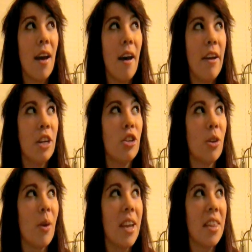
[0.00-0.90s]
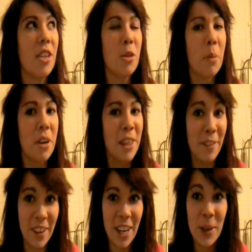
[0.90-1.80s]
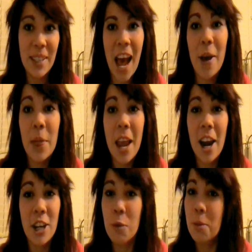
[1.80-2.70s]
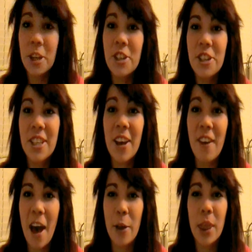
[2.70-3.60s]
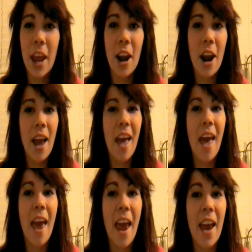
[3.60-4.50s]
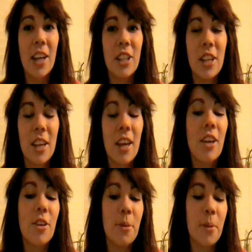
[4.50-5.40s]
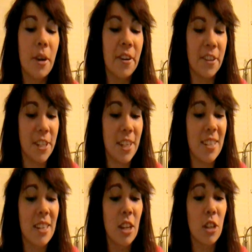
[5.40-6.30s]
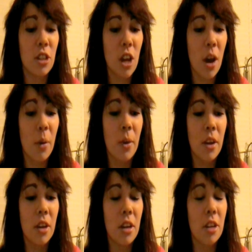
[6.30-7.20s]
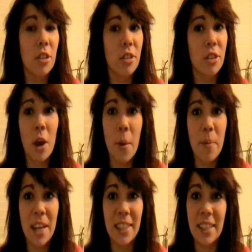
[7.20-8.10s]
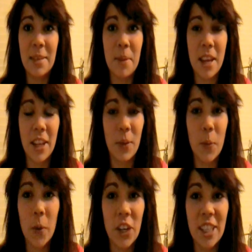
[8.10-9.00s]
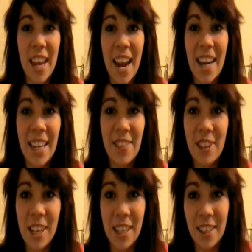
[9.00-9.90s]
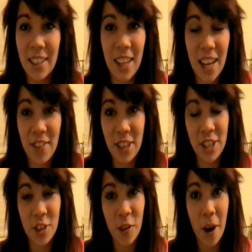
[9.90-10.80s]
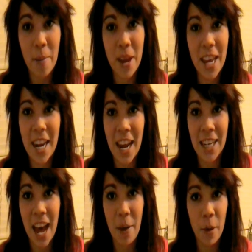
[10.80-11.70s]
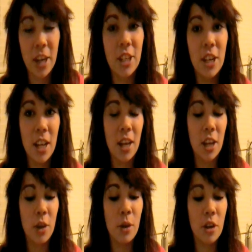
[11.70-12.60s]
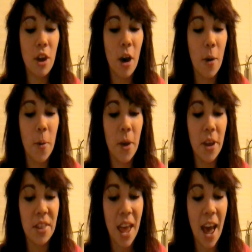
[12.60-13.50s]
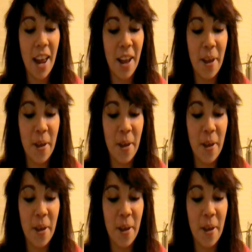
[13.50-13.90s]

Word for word: I enjoy that you put the videos out there and you put yourself out there and you are just so, so amazing to me. Like, words can't even even to describe it. And I, I wanted you to know that